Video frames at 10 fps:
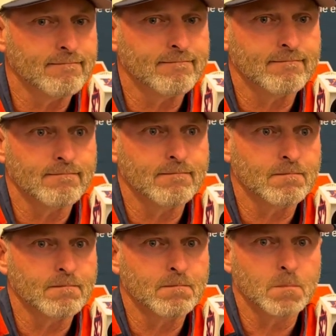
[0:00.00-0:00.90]
Jason.
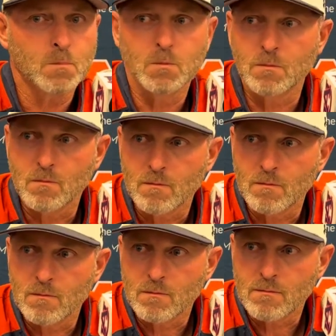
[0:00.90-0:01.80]
Which, what is it,
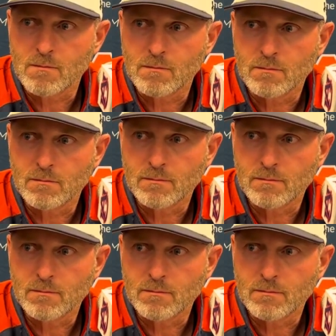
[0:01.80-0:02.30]
30